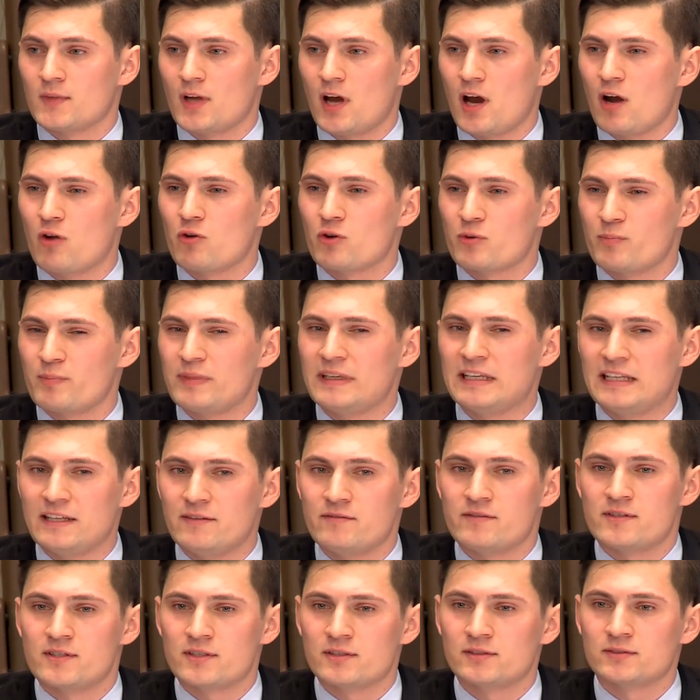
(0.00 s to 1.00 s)
our
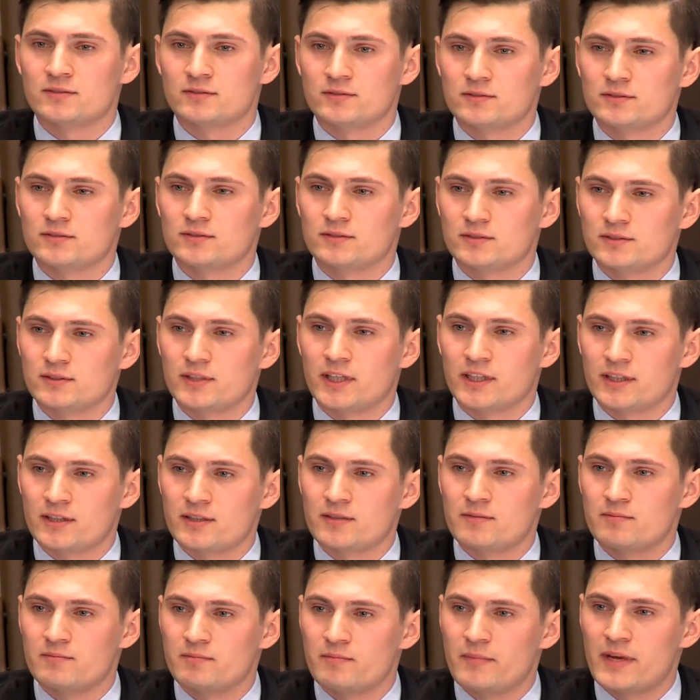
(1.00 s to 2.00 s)
beliefs that
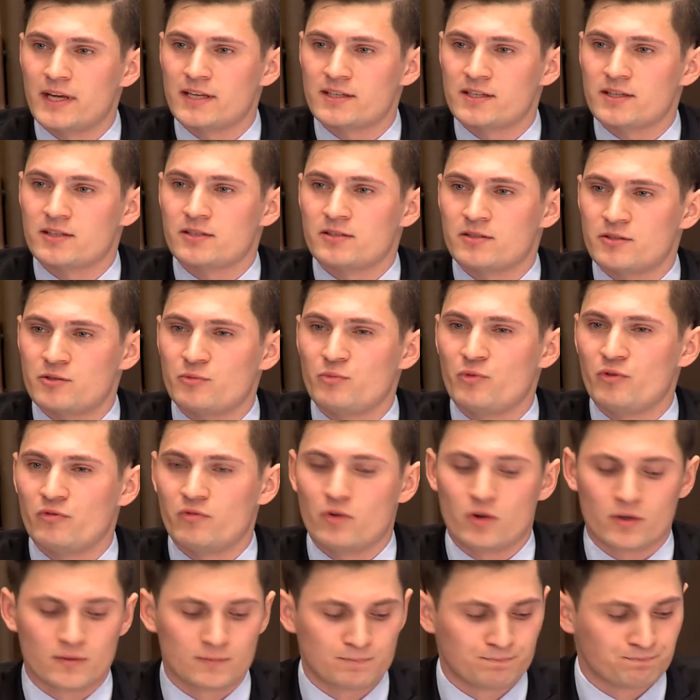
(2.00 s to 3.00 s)
makes us to move
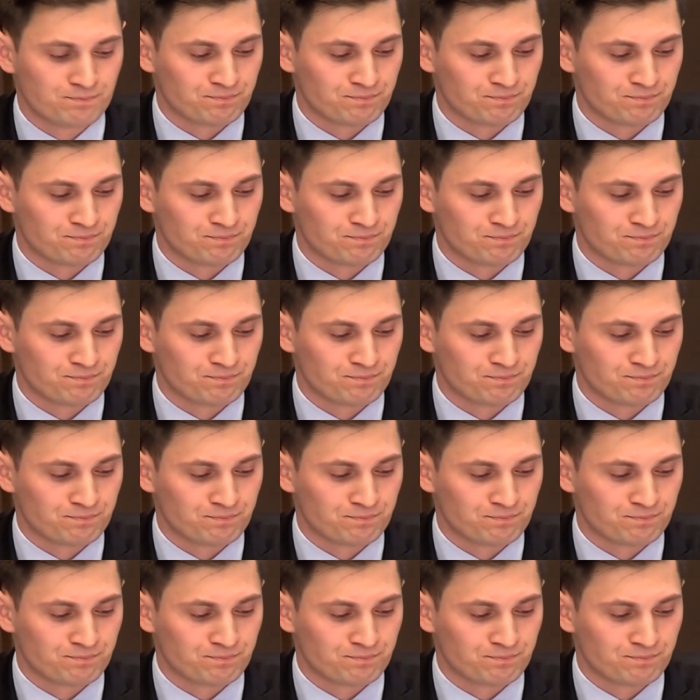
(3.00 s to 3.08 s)
on.